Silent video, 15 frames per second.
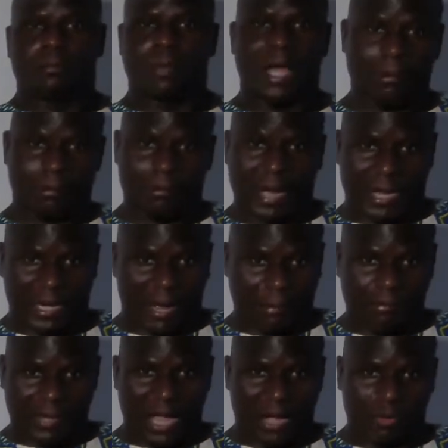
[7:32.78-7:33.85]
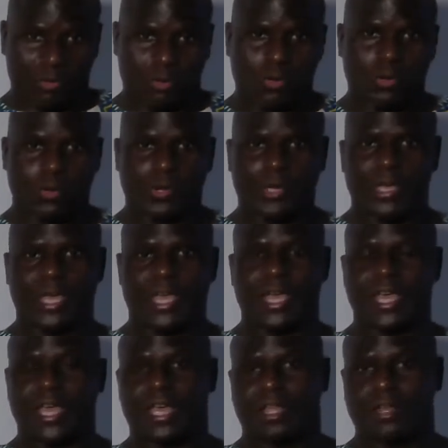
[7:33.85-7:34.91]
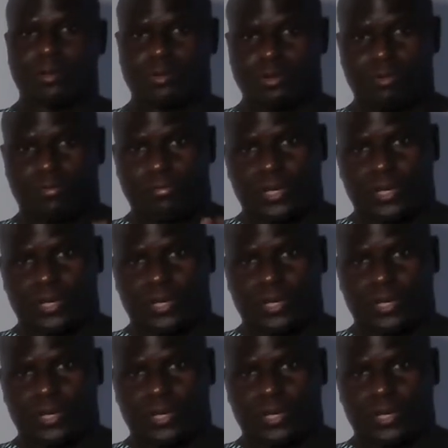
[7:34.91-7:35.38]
I'm Nago, and don't